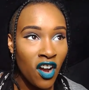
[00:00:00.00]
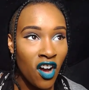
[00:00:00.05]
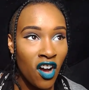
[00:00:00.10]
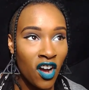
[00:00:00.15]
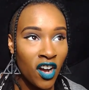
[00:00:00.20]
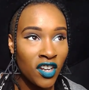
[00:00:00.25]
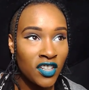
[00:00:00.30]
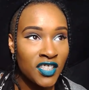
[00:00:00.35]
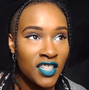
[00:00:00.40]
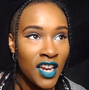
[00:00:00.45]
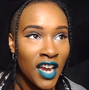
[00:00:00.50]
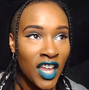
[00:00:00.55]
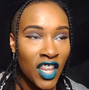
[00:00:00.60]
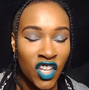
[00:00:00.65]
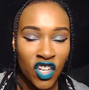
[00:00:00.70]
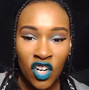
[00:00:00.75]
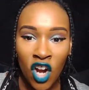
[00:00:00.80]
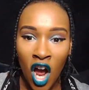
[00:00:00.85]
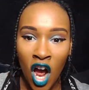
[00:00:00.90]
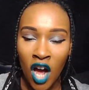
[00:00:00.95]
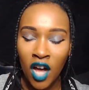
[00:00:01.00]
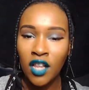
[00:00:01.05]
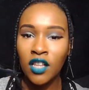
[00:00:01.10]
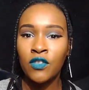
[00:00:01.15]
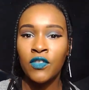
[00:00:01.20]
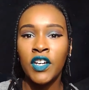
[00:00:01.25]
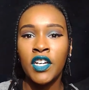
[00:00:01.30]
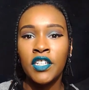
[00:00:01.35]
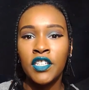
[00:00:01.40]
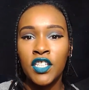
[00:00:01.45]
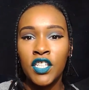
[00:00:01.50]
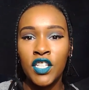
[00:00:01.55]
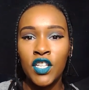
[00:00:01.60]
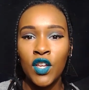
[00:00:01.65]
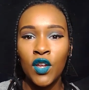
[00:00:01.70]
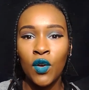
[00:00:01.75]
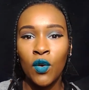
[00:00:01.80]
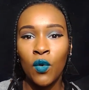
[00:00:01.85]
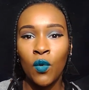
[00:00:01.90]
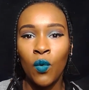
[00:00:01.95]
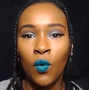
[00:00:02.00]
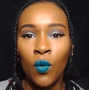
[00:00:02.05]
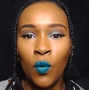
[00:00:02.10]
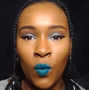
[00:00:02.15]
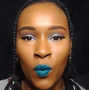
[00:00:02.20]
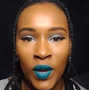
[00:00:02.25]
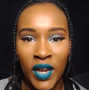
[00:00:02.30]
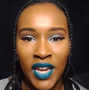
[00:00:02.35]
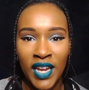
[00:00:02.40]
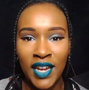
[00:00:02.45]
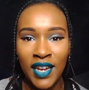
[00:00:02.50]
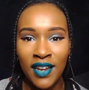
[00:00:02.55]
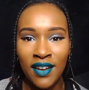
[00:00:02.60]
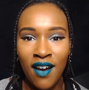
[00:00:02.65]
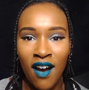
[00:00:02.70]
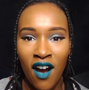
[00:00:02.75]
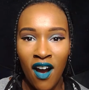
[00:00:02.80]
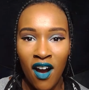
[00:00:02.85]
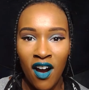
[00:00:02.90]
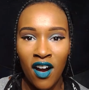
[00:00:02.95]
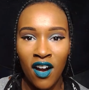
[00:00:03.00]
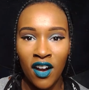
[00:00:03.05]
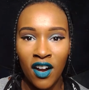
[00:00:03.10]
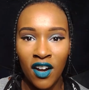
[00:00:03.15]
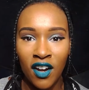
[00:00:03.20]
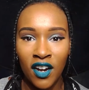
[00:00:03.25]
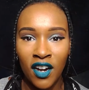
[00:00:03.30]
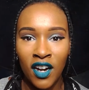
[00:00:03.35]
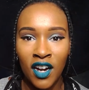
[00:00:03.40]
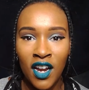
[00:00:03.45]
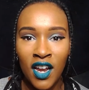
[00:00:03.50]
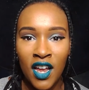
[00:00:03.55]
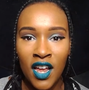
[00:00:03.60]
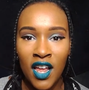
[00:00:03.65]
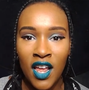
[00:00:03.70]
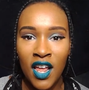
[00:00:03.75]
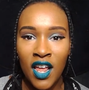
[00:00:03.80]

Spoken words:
All together, all of us, we are